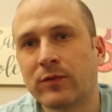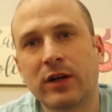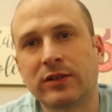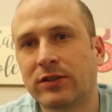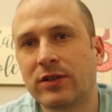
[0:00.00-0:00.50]

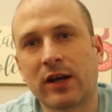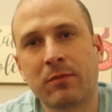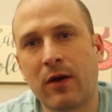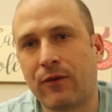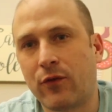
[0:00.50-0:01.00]
got stuck
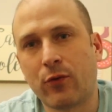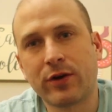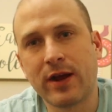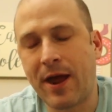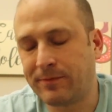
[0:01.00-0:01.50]
in my
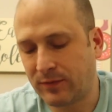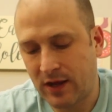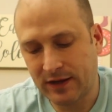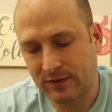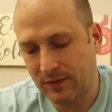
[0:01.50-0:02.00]
throat again
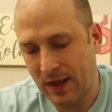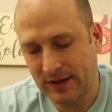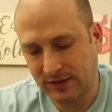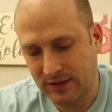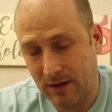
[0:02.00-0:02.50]
like the
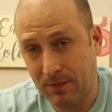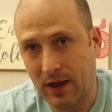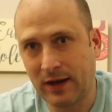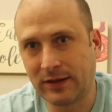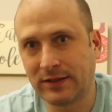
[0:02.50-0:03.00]
last time.
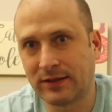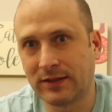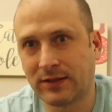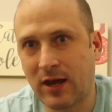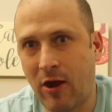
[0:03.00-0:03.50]
At least
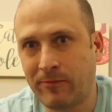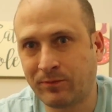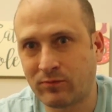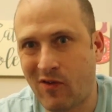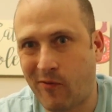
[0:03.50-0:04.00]
this
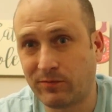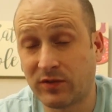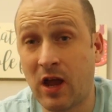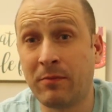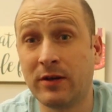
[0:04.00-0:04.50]
time,
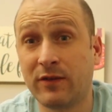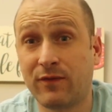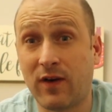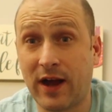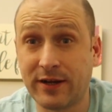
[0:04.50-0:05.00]
10-minute
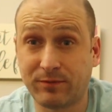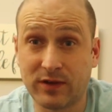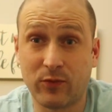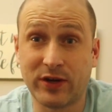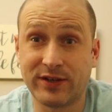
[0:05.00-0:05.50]

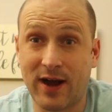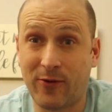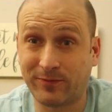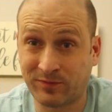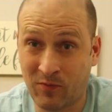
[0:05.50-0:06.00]
fight and went
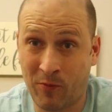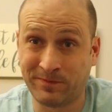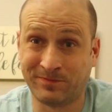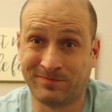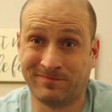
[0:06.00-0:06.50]
down.
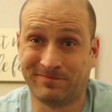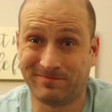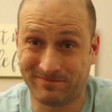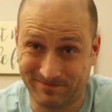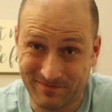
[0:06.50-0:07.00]

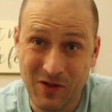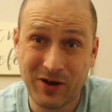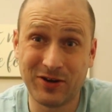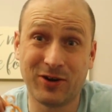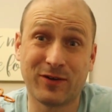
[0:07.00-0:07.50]

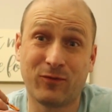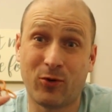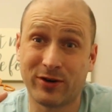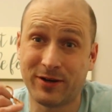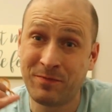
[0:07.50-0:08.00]
A lot of
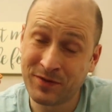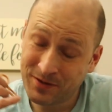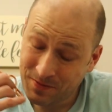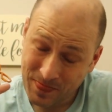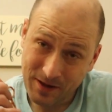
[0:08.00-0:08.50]
water,
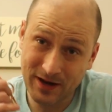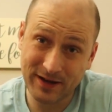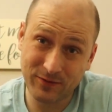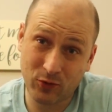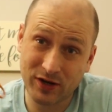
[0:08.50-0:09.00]

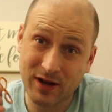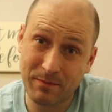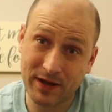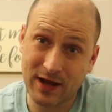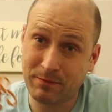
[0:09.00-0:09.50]
and the water
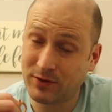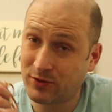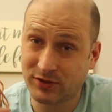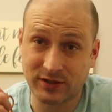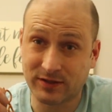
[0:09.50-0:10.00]
can back up
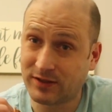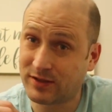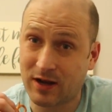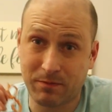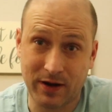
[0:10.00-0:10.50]
because it got
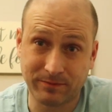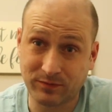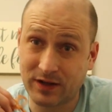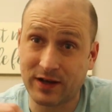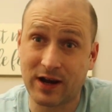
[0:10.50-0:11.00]
stuck,
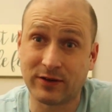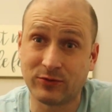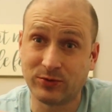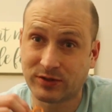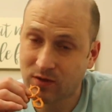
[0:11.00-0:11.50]
but I got it
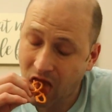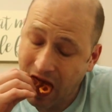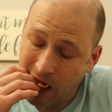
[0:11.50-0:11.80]
loose.